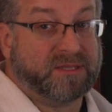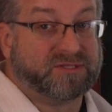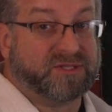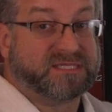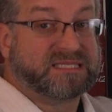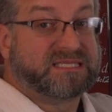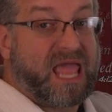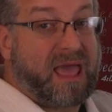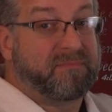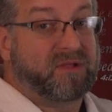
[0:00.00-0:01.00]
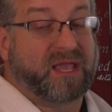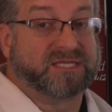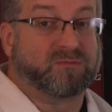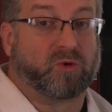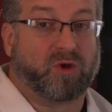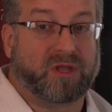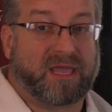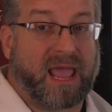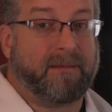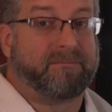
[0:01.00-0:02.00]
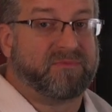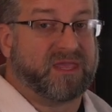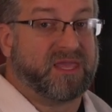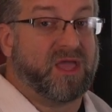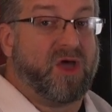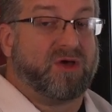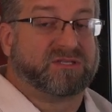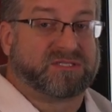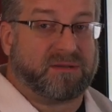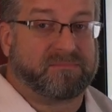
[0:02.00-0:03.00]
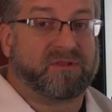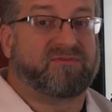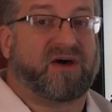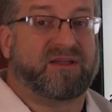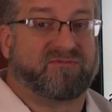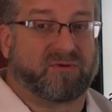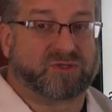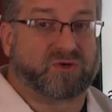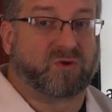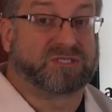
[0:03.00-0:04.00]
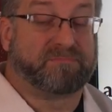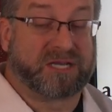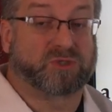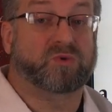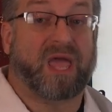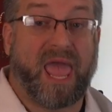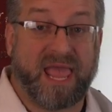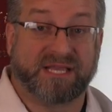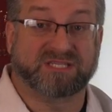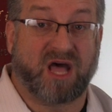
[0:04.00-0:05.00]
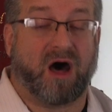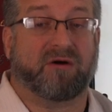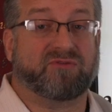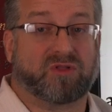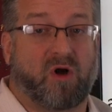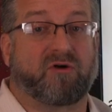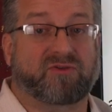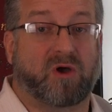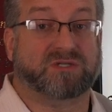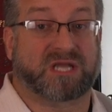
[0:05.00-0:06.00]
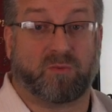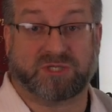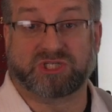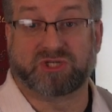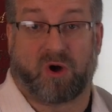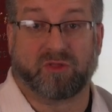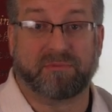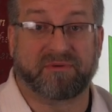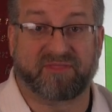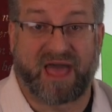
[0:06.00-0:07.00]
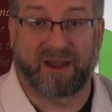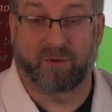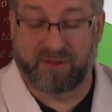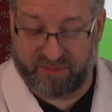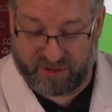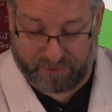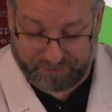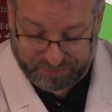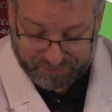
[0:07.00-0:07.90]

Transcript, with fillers: So this is the application we're looking at, the simplified version or a special case of the law of cosine, which is called the Pythagorean theorem.